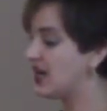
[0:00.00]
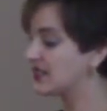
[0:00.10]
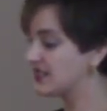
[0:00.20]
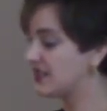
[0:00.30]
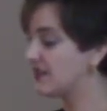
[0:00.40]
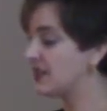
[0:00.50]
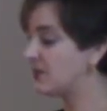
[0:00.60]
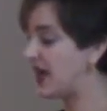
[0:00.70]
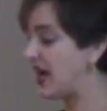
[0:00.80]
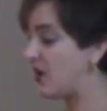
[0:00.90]

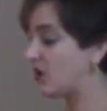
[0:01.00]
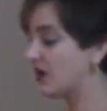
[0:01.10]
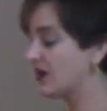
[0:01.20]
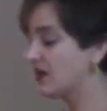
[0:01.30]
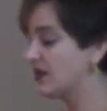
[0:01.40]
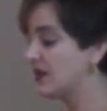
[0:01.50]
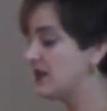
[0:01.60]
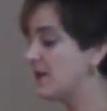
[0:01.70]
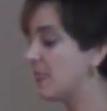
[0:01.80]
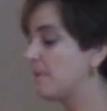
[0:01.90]
Assyrian power,
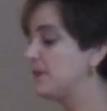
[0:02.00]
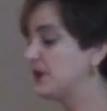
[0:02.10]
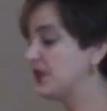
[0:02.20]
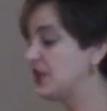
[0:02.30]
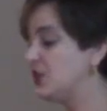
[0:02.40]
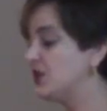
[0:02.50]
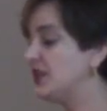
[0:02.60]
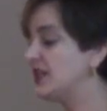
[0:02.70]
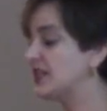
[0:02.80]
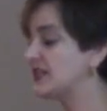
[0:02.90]
building
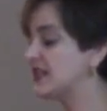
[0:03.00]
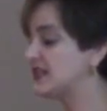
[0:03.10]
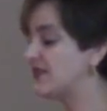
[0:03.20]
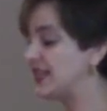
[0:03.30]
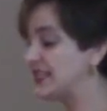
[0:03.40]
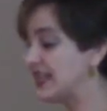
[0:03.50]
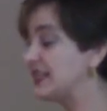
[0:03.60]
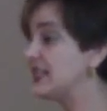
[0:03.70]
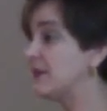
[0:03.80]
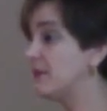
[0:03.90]
unity and a sense of
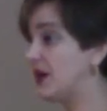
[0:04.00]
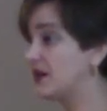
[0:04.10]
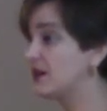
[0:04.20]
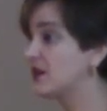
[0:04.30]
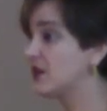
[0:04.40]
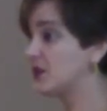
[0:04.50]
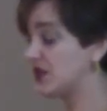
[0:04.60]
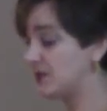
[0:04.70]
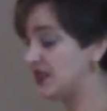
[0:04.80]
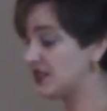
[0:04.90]
identity among those
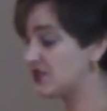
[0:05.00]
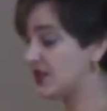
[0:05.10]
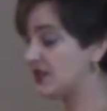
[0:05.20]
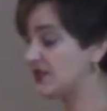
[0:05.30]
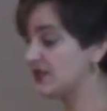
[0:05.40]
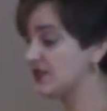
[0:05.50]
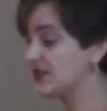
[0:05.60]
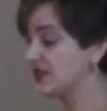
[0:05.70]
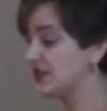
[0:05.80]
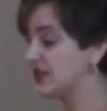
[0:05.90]

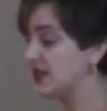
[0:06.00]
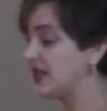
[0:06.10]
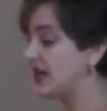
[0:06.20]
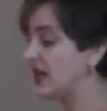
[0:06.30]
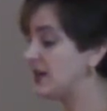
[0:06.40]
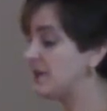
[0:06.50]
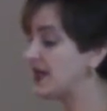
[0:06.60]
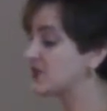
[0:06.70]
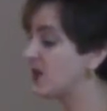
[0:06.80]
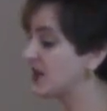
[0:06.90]
administrators, um,
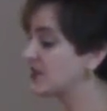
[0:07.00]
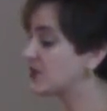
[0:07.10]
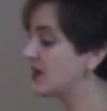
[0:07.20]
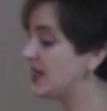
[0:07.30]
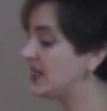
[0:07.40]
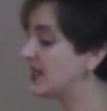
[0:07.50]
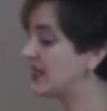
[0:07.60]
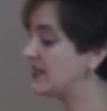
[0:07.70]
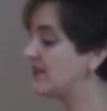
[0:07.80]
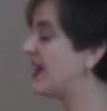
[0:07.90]
as well as creating kind of